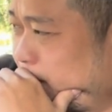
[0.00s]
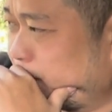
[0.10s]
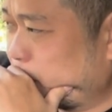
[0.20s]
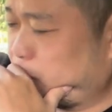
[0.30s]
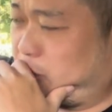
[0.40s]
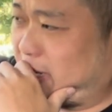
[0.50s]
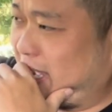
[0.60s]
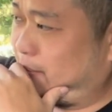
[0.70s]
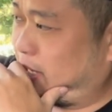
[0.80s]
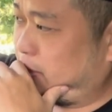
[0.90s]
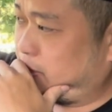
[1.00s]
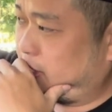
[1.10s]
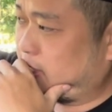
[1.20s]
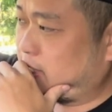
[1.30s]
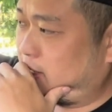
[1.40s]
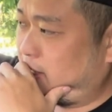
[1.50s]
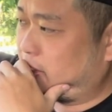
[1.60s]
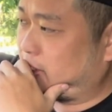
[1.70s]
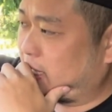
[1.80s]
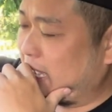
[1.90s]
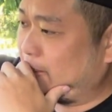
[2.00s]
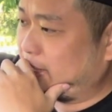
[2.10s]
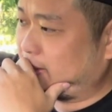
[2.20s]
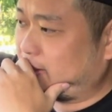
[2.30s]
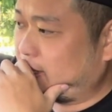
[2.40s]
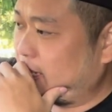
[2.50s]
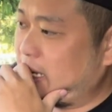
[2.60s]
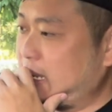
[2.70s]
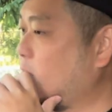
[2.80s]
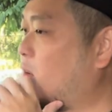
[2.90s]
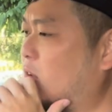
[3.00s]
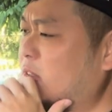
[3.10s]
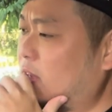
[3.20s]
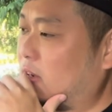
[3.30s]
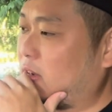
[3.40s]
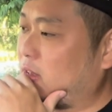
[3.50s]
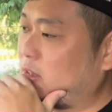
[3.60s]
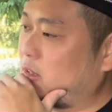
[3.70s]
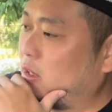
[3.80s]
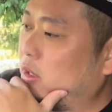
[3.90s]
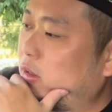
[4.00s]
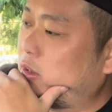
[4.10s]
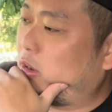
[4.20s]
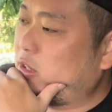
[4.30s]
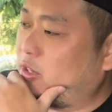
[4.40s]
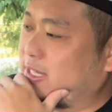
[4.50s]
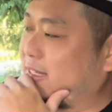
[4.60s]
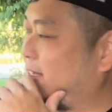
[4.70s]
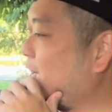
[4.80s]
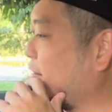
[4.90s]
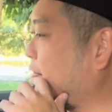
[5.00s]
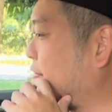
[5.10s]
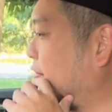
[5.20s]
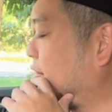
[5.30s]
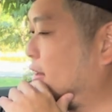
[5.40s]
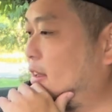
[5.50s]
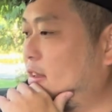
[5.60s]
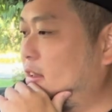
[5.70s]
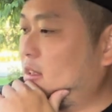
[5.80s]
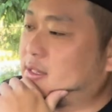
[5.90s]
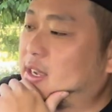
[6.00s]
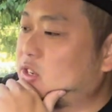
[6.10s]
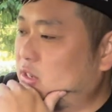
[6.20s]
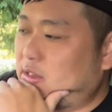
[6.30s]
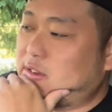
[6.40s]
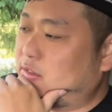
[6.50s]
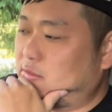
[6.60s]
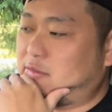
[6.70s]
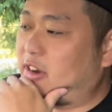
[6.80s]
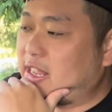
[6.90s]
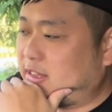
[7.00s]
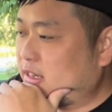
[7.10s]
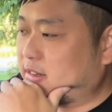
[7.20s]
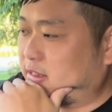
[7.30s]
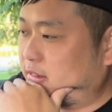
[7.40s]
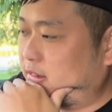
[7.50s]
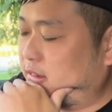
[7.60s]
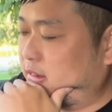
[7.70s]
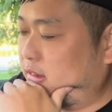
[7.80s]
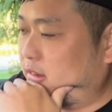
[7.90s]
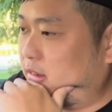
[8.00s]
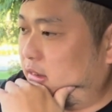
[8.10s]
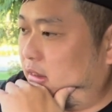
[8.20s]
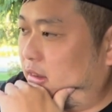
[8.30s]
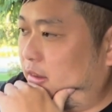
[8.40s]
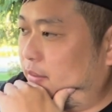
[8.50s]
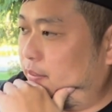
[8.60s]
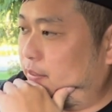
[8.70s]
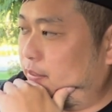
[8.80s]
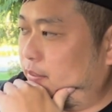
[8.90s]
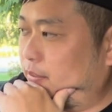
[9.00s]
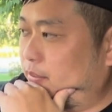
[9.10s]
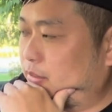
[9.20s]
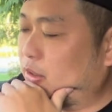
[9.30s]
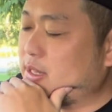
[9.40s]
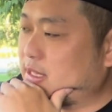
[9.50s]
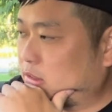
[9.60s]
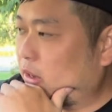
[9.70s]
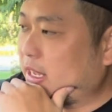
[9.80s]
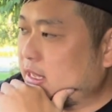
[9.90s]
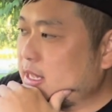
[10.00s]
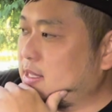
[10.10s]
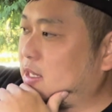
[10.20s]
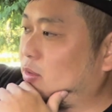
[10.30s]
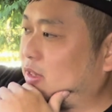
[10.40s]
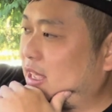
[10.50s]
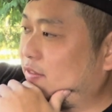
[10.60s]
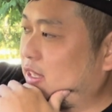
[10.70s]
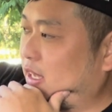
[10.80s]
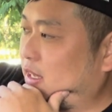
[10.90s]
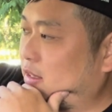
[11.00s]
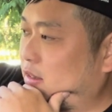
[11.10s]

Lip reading: go to your car menus, you can just click on the car button there, and then all your stuff is actually right here. So it's quite easy to navigate.